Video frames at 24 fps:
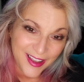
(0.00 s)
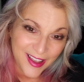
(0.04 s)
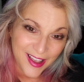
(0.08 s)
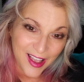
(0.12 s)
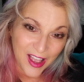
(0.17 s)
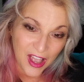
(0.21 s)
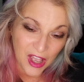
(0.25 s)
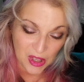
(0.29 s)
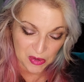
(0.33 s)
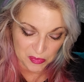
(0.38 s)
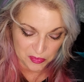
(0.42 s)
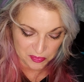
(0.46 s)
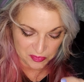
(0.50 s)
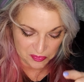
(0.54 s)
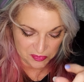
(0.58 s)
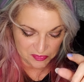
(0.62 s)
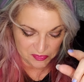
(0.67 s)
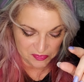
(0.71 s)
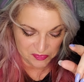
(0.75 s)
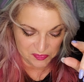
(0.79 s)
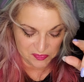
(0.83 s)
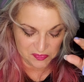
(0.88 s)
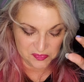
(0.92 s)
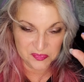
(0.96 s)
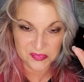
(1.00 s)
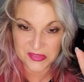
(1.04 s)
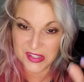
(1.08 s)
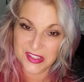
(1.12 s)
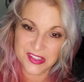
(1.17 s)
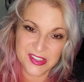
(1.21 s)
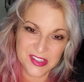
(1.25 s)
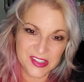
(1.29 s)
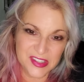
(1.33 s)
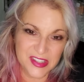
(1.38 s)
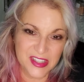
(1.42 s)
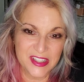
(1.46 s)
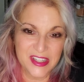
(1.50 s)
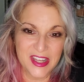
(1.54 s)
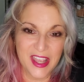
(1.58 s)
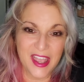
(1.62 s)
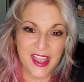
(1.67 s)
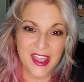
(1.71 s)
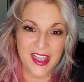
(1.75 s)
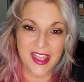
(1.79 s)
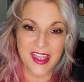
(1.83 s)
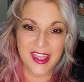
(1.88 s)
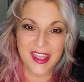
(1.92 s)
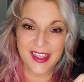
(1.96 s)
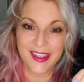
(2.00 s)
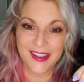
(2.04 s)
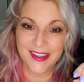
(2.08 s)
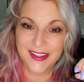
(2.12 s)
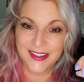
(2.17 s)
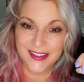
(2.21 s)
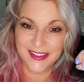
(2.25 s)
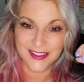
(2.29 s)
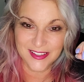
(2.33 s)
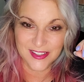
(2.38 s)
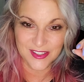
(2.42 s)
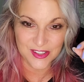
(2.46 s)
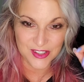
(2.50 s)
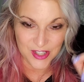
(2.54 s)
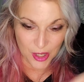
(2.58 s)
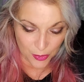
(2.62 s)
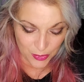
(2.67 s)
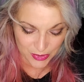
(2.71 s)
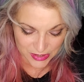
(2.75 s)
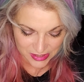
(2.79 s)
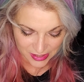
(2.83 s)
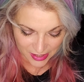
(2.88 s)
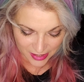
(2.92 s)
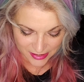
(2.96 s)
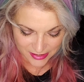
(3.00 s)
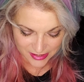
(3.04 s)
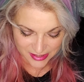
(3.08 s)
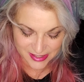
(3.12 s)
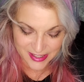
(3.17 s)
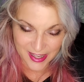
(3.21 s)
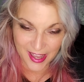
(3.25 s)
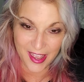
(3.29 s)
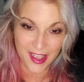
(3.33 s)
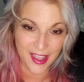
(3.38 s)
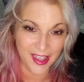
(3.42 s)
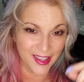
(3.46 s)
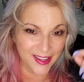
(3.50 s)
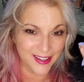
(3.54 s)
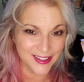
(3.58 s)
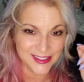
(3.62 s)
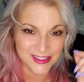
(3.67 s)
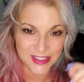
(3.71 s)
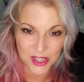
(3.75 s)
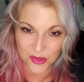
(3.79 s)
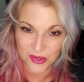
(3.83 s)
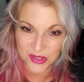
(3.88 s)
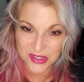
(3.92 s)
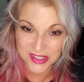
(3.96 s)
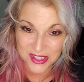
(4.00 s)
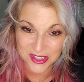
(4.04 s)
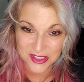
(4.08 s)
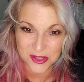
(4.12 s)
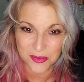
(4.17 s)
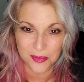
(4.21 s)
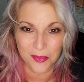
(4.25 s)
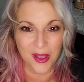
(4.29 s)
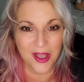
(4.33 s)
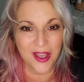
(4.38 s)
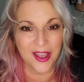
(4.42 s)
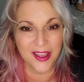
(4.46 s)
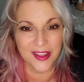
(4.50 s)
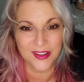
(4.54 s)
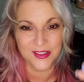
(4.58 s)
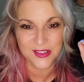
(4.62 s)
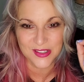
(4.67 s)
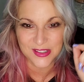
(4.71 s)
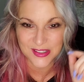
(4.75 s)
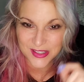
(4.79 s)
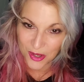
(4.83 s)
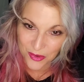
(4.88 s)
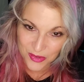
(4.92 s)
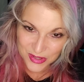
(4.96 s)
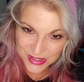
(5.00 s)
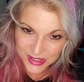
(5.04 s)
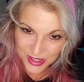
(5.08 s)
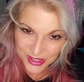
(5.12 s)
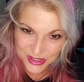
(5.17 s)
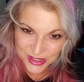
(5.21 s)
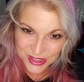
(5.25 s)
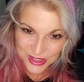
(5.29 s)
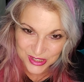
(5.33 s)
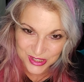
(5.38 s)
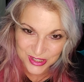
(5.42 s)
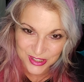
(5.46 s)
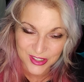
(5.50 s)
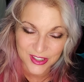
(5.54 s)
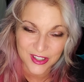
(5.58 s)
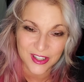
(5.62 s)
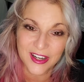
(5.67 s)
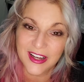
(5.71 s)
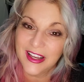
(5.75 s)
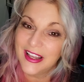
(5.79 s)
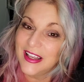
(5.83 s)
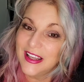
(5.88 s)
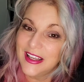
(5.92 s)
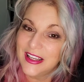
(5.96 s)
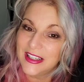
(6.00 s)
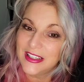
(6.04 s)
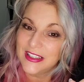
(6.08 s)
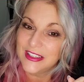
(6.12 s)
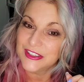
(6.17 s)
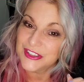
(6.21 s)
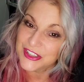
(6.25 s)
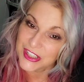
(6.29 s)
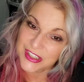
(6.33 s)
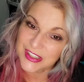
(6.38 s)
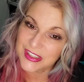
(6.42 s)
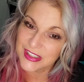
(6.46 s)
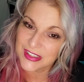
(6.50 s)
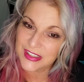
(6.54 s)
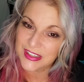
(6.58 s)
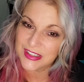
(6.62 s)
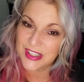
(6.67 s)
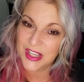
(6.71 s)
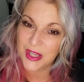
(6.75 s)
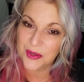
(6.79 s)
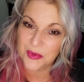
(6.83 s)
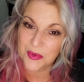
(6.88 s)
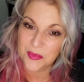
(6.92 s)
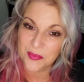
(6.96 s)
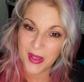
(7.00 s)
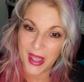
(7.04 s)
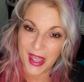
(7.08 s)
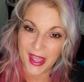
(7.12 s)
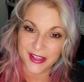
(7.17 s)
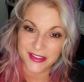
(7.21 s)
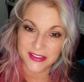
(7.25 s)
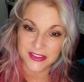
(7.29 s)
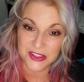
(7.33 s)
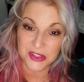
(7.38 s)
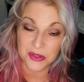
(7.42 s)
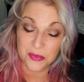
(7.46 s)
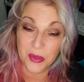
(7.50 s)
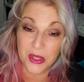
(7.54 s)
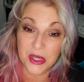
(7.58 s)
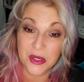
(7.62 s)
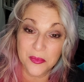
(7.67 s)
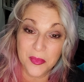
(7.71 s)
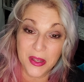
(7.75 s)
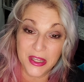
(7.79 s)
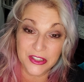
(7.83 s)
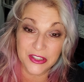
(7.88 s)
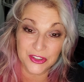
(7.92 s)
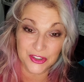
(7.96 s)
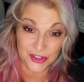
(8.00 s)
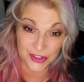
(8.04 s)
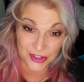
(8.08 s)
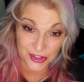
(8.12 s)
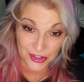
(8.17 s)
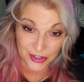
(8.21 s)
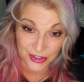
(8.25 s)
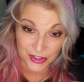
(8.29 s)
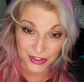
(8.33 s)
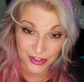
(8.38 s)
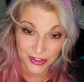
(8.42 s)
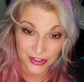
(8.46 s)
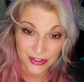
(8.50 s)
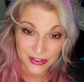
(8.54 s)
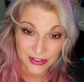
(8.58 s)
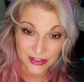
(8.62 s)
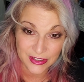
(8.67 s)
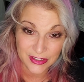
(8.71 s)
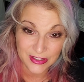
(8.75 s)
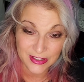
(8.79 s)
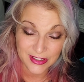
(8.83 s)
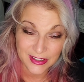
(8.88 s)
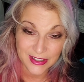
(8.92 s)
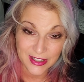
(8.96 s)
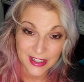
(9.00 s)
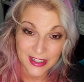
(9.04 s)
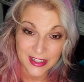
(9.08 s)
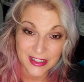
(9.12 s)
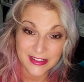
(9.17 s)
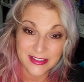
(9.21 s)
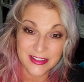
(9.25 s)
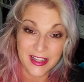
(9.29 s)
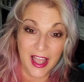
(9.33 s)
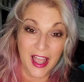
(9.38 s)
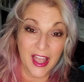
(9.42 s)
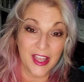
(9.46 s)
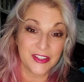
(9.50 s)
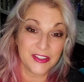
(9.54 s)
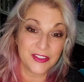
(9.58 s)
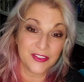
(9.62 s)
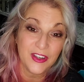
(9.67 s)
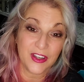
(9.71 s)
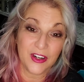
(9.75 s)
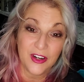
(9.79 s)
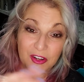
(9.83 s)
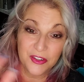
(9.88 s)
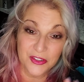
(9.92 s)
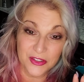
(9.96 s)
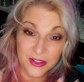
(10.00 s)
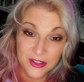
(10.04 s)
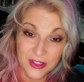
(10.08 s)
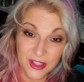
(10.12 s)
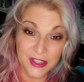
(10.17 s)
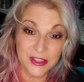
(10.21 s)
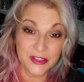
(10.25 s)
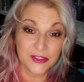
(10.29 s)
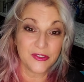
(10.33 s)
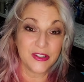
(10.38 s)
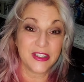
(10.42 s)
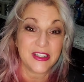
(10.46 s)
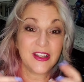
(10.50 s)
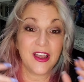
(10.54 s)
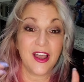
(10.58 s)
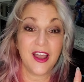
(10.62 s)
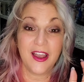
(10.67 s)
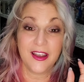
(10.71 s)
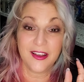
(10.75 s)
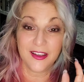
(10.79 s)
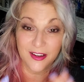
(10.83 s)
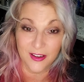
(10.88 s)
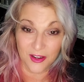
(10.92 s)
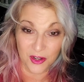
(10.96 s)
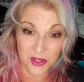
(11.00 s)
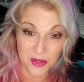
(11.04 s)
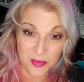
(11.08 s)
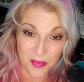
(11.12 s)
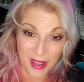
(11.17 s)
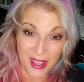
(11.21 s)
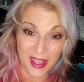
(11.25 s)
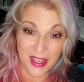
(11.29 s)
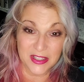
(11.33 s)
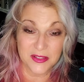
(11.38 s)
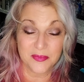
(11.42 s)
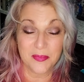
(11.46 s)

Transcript: Um, this is the day, so and such day, so and such month, so and such year. Jesus is coming back. So you better make sure that you got all your laundry done, got all your bags